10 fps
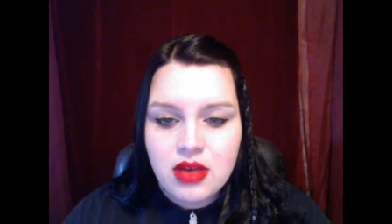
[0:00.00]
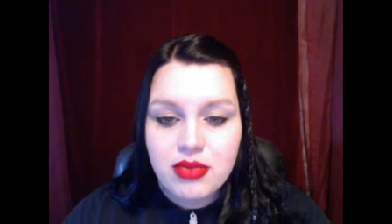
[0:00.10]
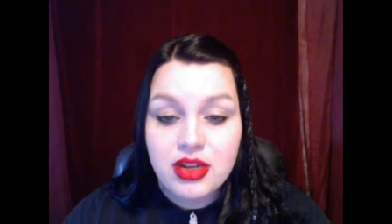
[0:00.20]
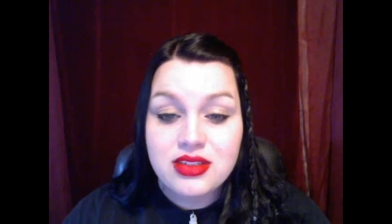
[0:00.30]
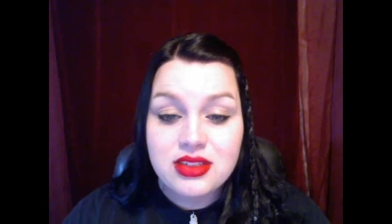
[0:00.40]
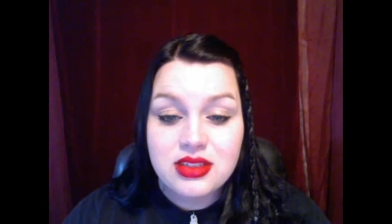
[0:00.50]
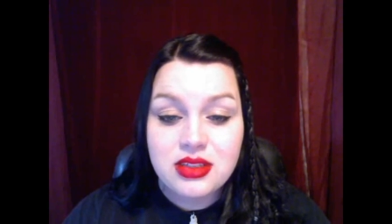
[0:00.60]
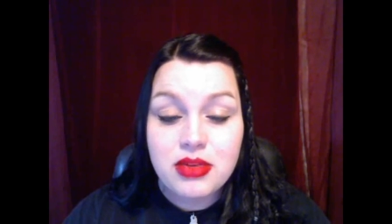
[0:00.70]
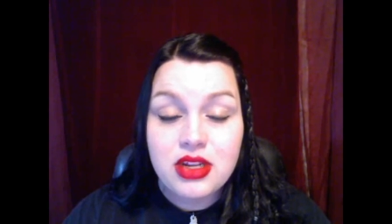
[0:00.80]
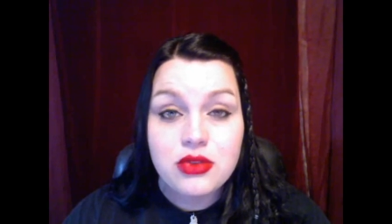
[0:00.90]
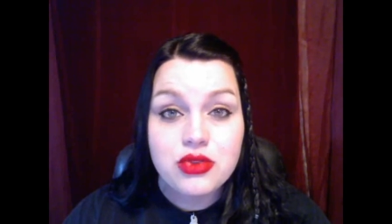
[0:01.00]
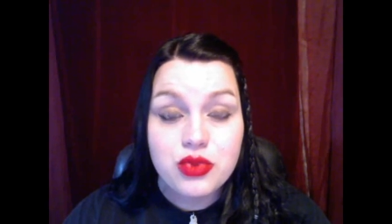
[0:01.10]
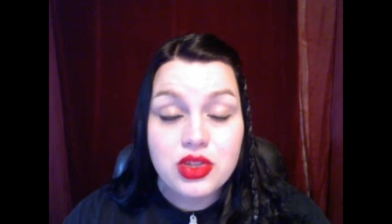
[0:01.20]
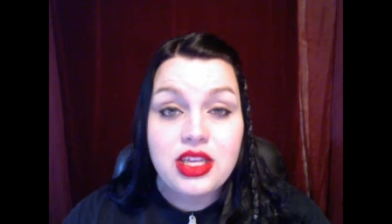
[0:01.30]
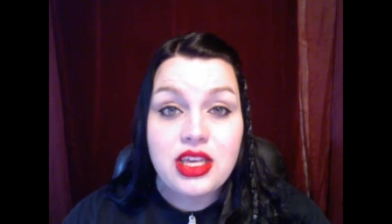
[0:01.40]
But it's somebody who's
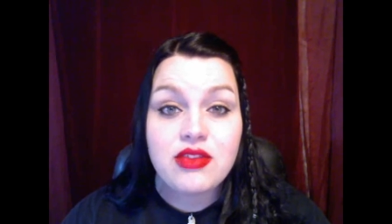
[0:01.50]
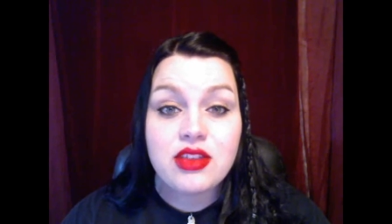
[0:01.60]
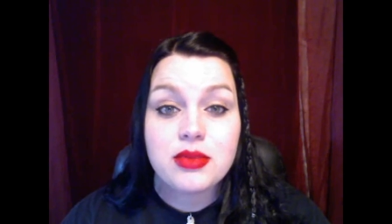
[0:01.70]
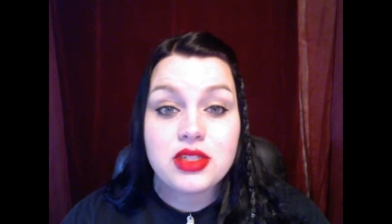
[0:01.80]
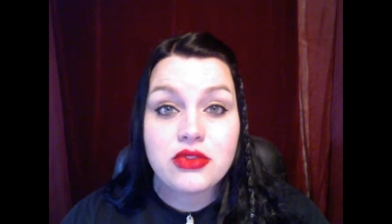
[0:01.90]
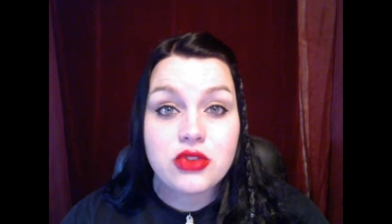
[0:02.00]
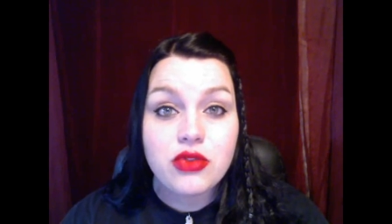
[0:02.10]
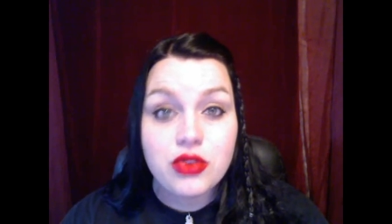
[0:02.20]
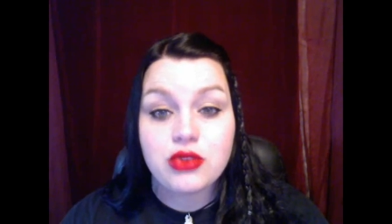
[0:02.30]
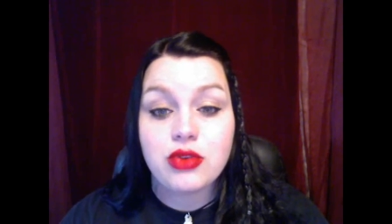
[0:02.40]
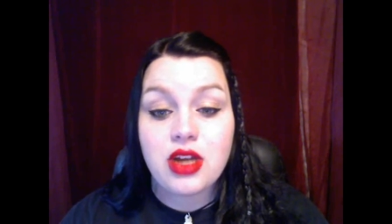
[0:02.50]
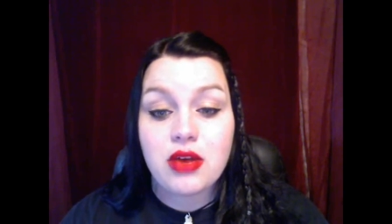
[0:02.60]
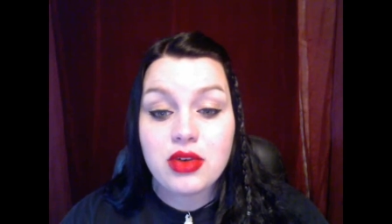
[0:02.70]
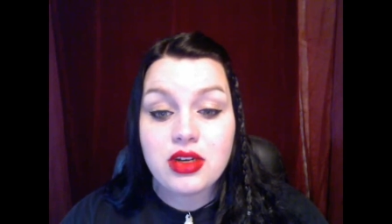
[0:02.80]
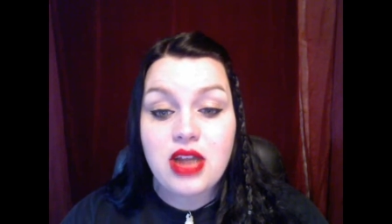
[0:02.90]
really given themselves over to
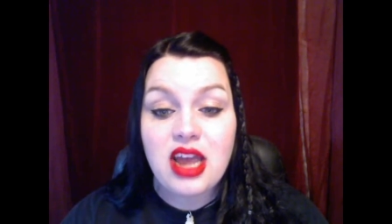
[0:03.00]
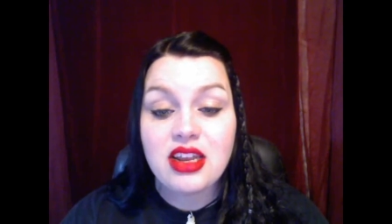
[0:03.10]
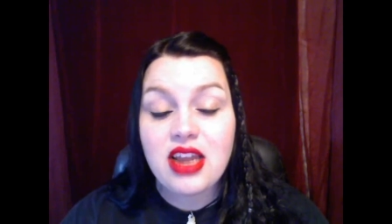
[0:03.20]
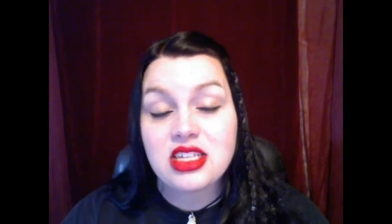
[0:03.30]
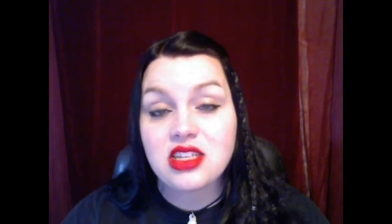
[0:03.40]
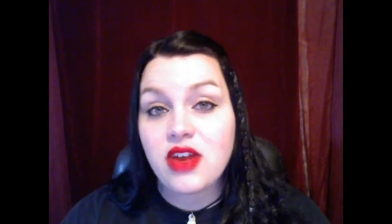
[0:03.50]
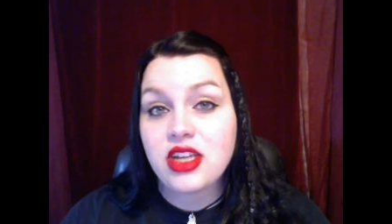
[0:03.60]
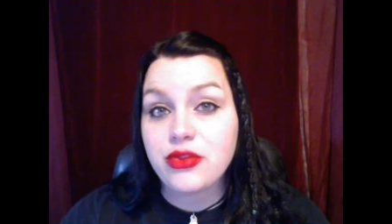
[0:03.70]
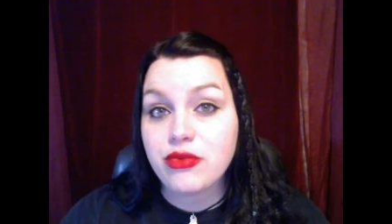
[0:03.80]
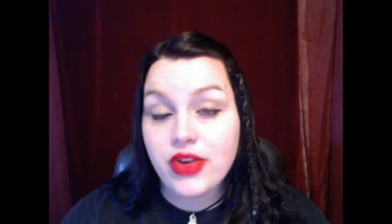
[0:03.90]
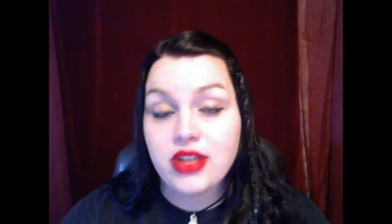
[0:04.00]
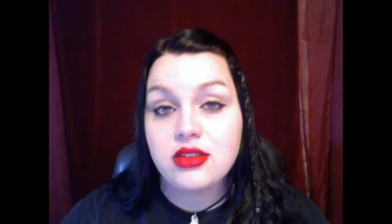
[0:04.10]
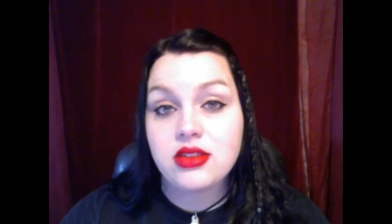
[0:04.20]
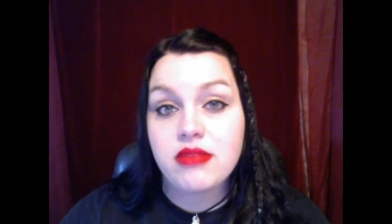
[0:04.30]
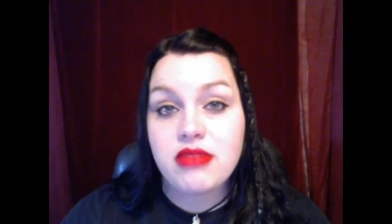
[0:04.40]
it. I could ask advice from
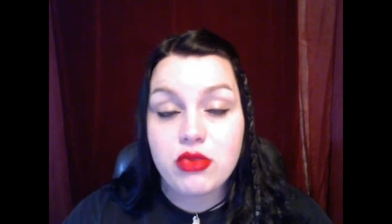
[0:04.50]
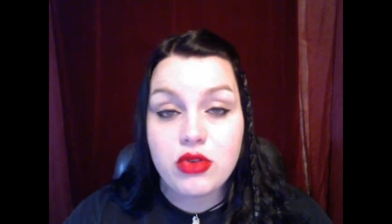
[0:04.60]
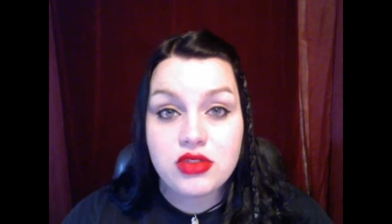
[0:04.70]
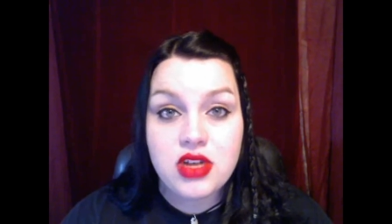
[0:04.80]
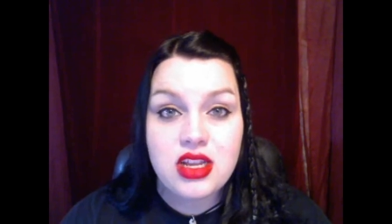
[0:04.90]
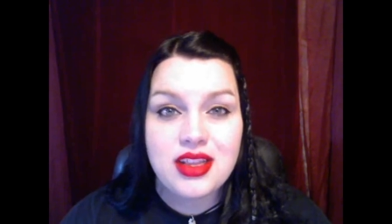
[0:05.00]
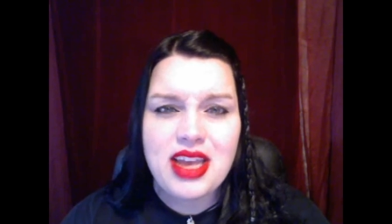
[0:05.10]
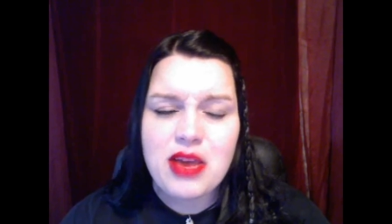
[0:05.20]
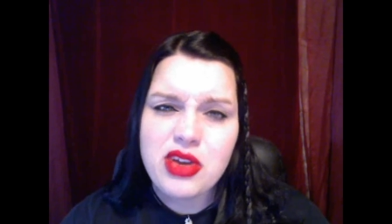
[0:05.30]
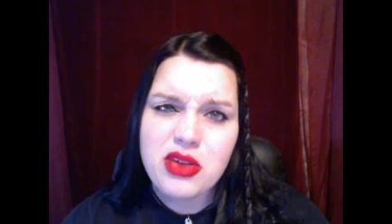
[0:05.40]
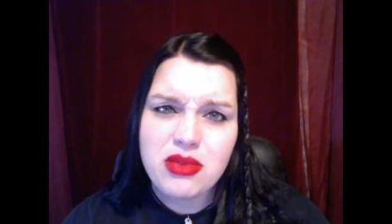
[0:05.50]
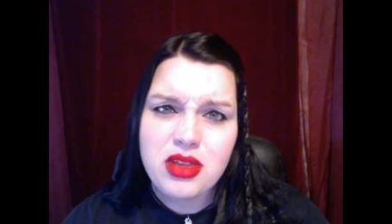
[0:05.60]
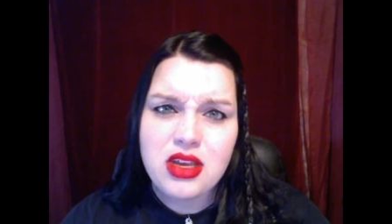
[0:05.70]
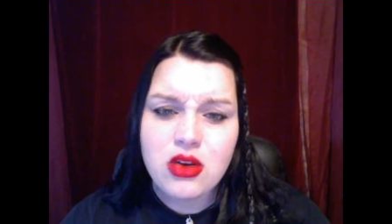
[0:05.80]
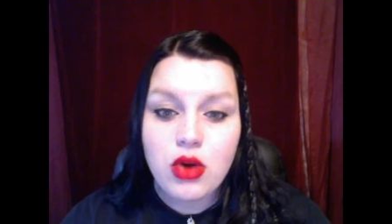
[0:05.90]
friends and people who've studied, like, hey, what do you
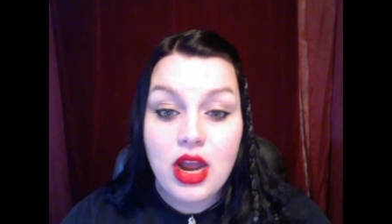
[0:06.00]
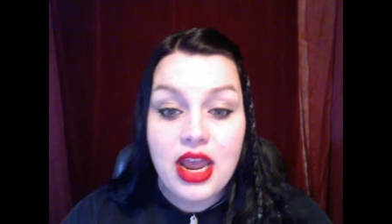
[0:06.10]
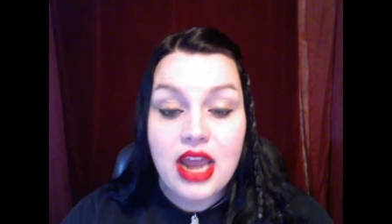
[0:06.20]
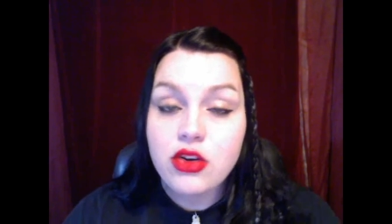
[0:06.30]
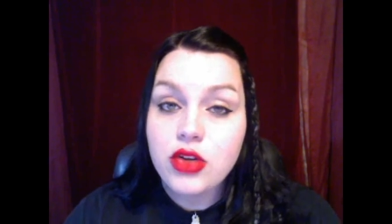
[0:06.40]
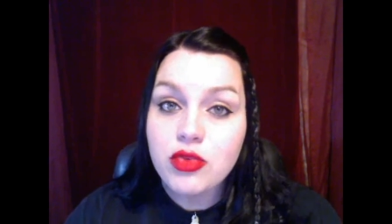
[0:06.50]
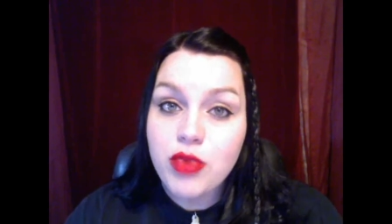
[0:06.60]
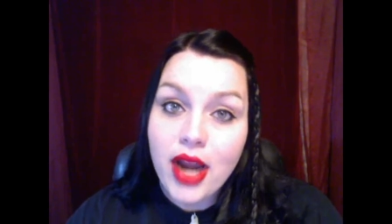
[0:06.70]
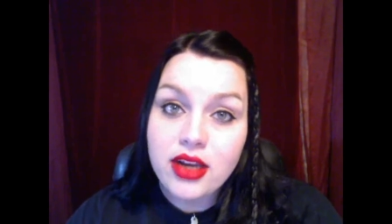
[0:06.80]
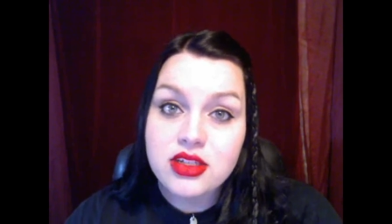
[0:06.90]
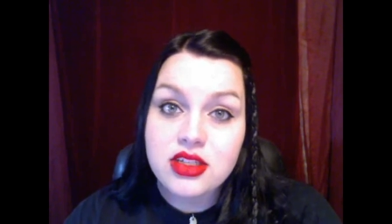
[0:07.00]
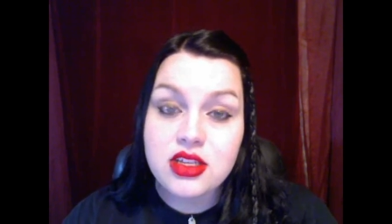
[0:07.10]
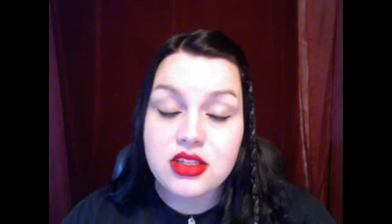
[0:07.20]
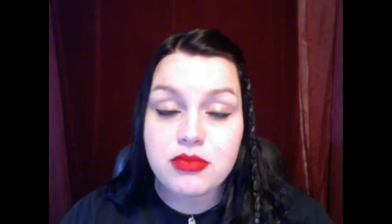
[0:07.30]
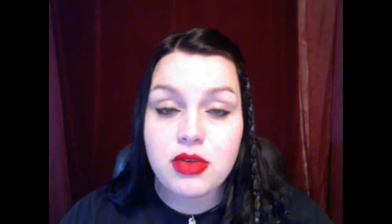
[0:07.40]
think? Or, hey, I know you've practiced
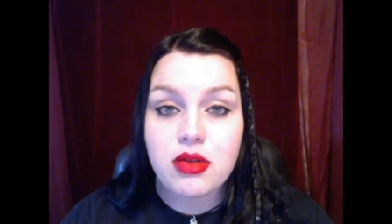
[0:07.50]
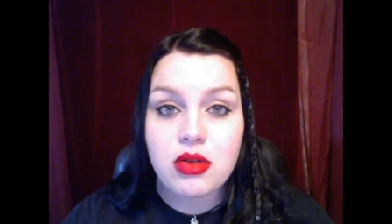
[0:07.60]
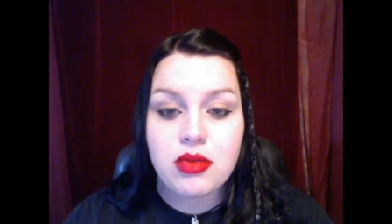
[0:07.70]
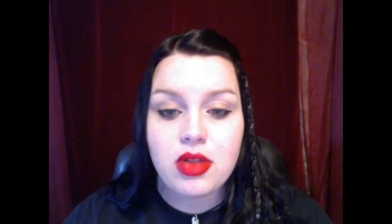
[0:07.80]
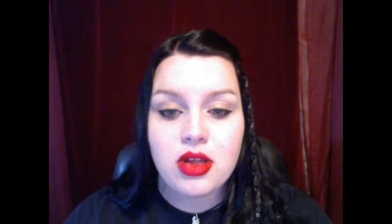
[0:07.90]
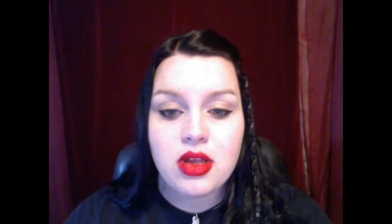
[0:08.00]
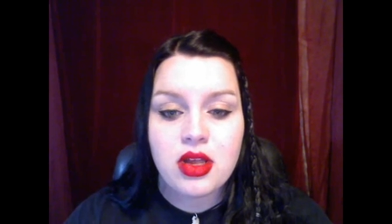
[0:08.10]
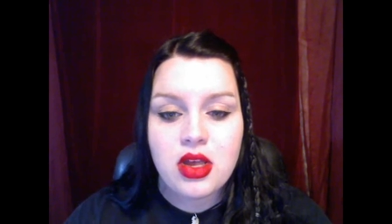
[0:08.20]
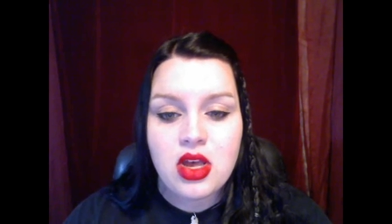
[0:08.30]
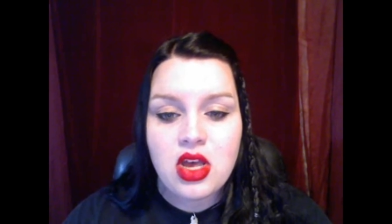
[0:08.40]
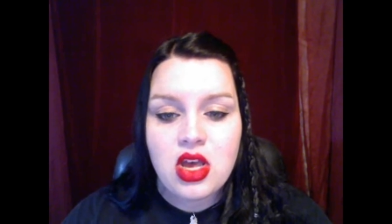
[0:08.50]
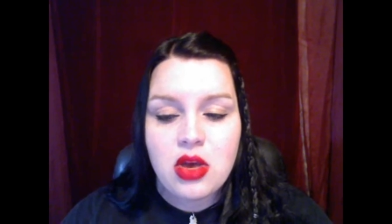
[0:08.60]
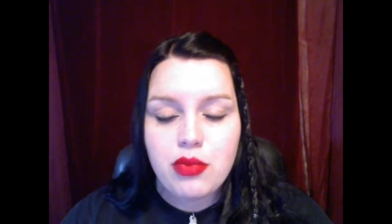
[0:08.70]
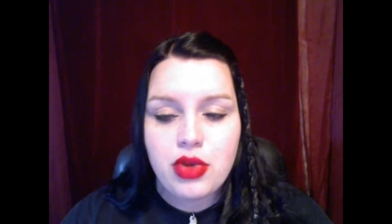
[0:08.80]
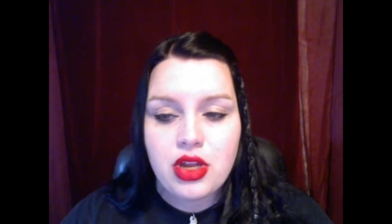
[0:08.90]
this, blah, blah, blah.
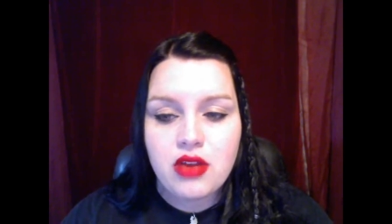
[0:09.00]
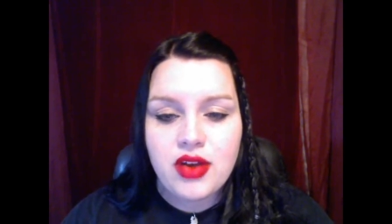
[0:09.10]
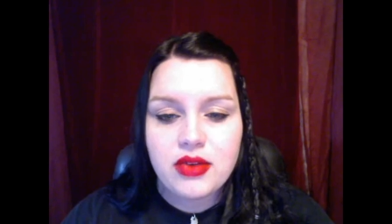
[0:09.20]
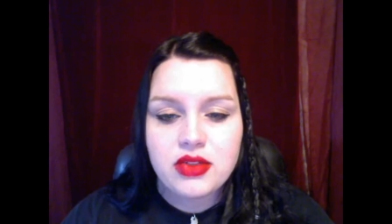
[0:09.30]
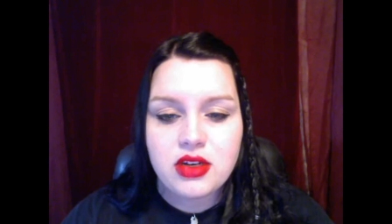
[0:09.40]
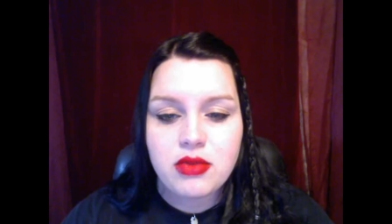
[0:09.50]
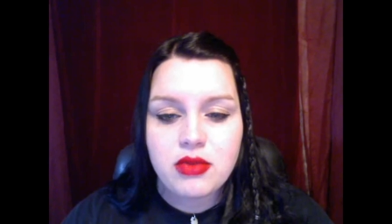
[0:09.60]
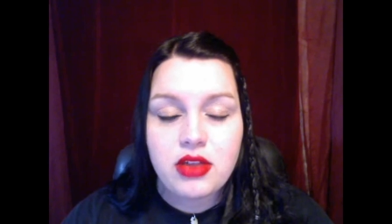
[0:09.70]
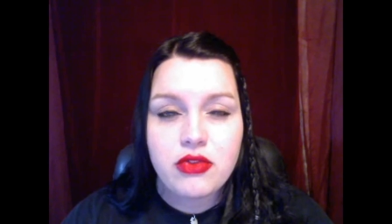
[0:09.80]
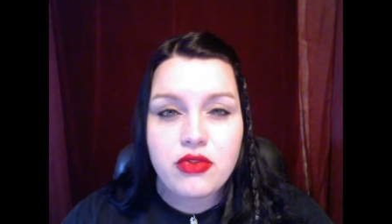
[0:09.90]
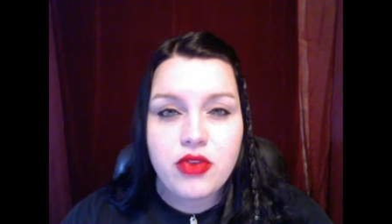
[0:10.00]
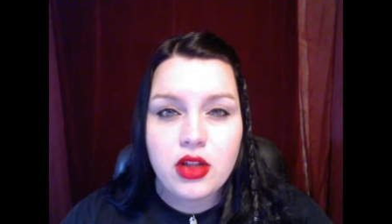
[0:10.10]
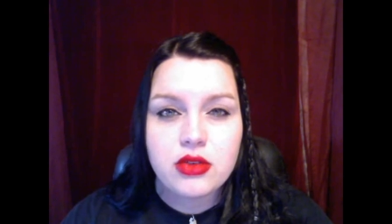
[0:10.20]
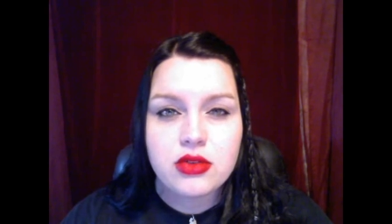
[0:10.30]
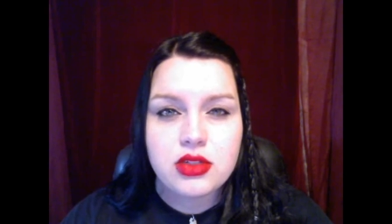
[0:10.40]
But if I was going to really
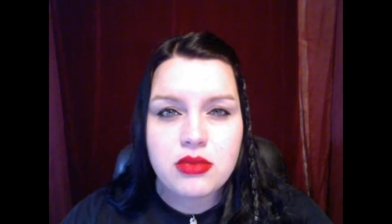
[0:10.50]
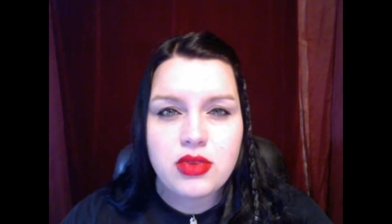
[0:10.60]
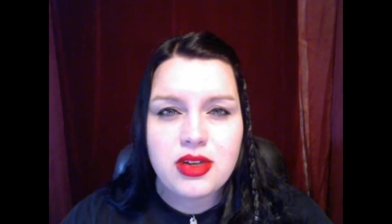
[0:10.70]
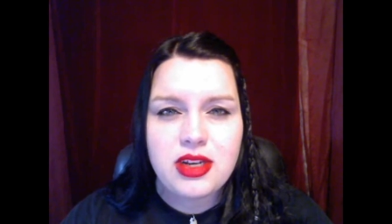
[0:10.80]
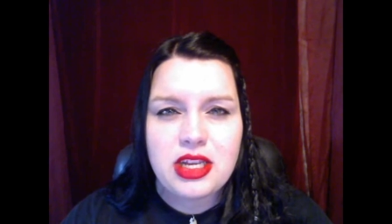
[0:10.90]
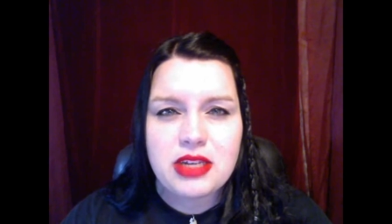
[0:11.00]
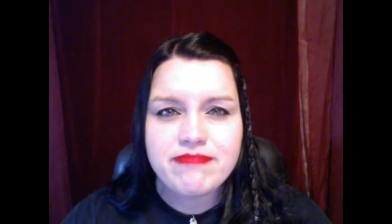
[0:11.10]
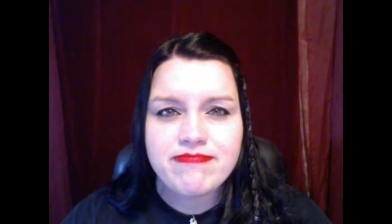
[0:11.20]
follow somebody,